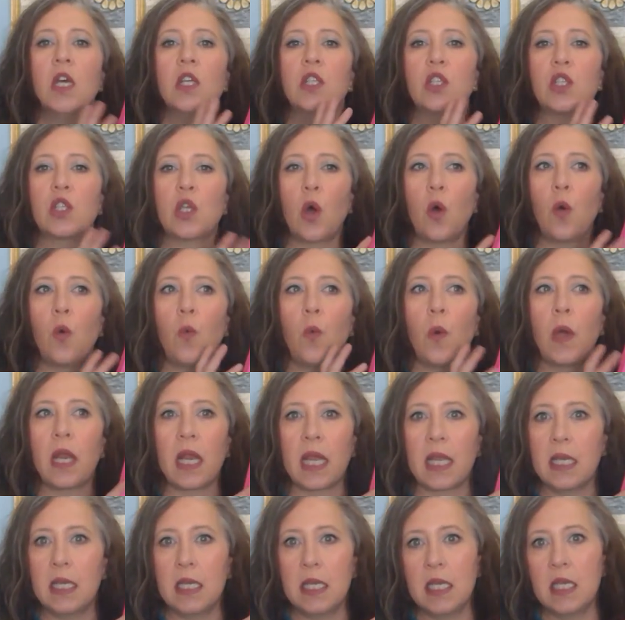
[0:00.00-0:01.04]
So when
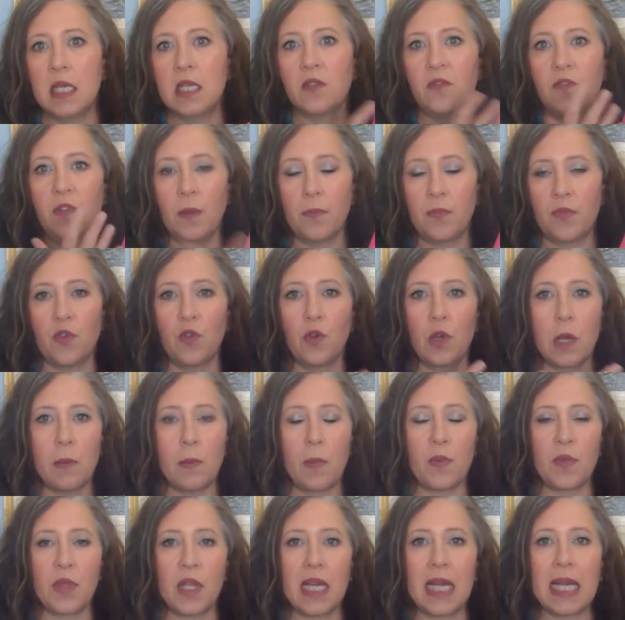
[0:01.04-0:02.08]
I need to flip through, come
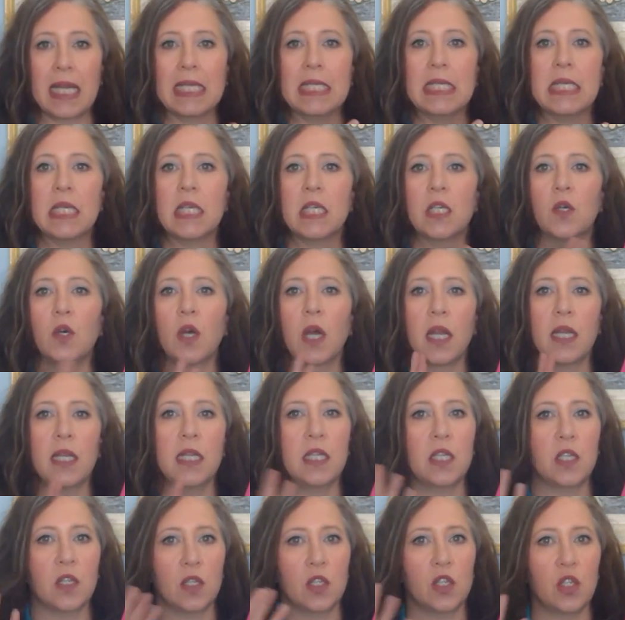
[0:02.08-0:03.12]
up with an idea, or I
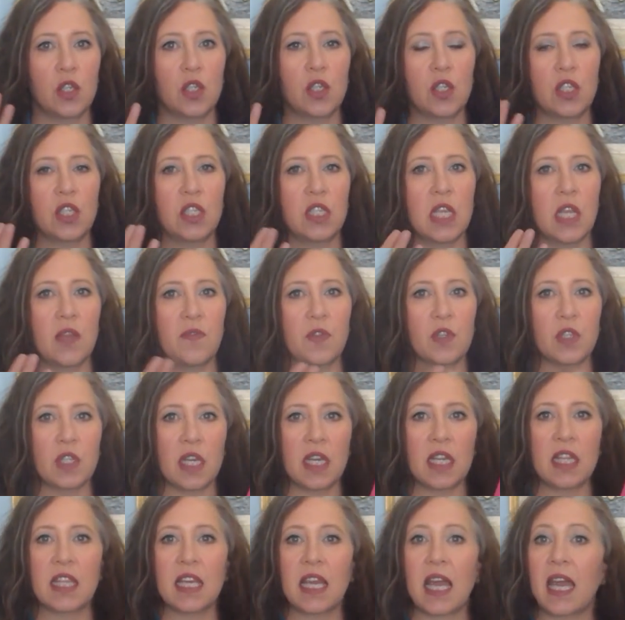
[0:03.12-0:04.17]
need to see if there's
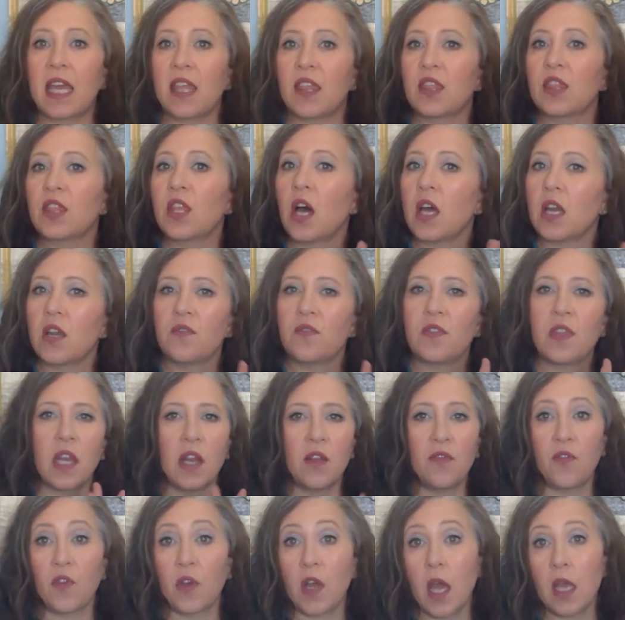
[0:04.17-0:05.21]
anything I thought of that I
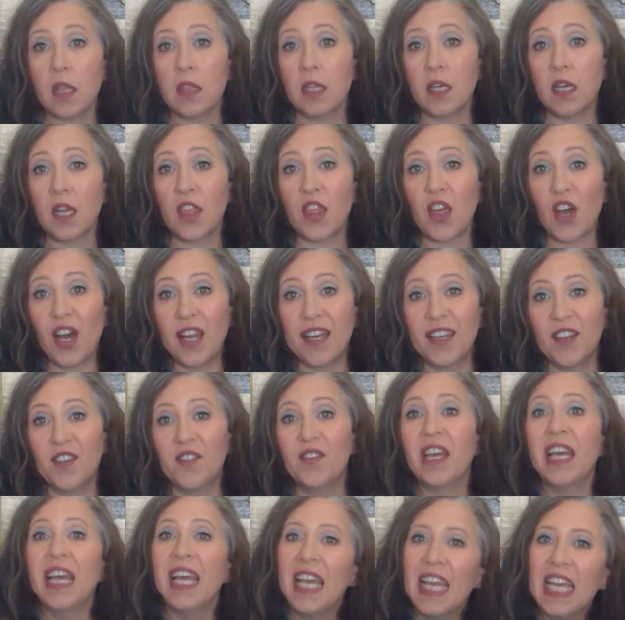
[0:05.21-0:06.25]
forgot that I thought of,
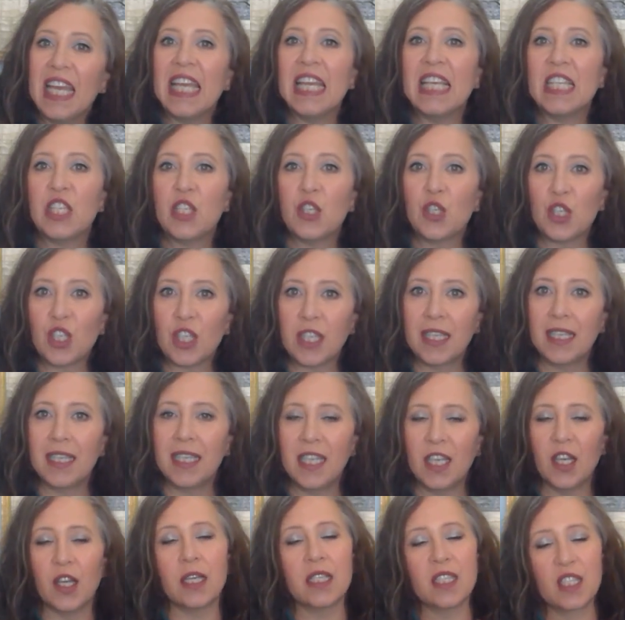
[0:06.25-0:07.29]
it's usually in
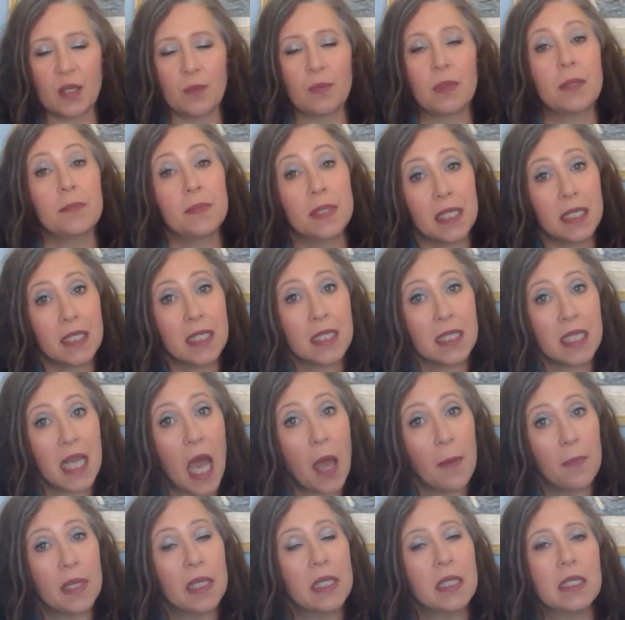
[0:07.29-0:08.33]
here. And sometimes that does
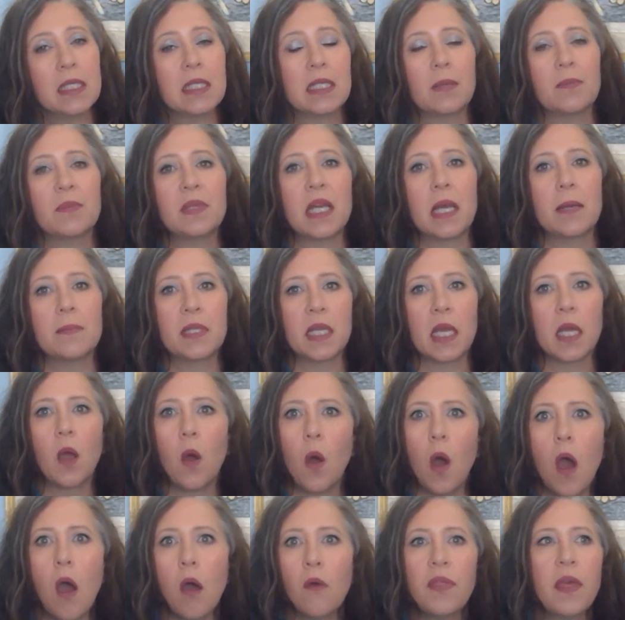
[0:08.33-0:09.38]
happen, and sometimes I go,
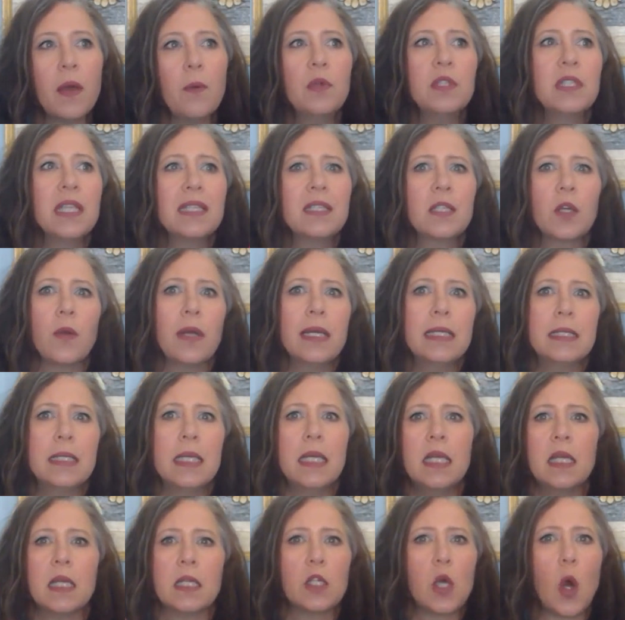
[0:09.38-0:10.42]
oh, that's a great
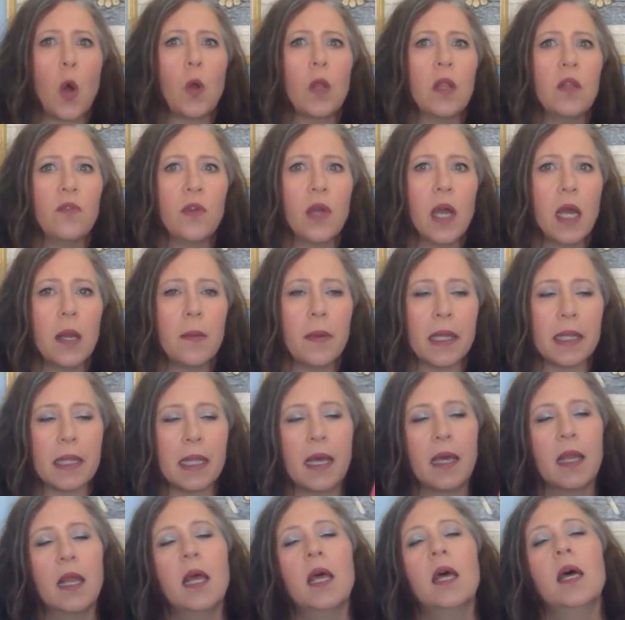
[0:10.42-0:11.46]
scene. I totally forgot about
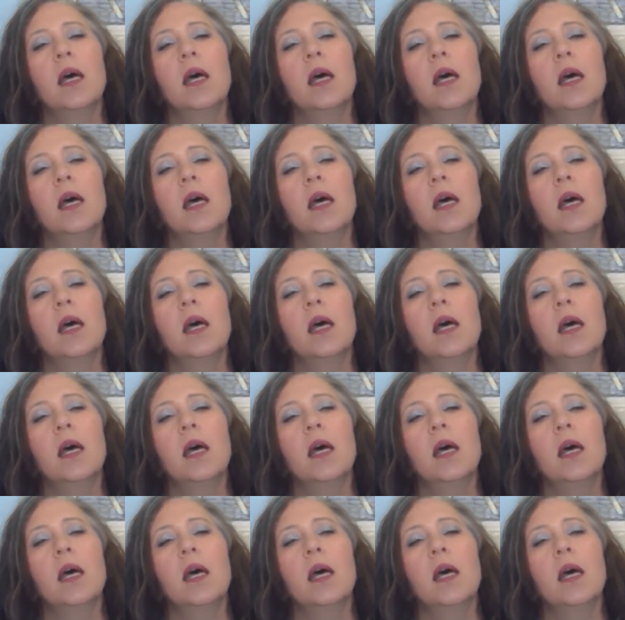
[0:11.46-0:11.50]
that.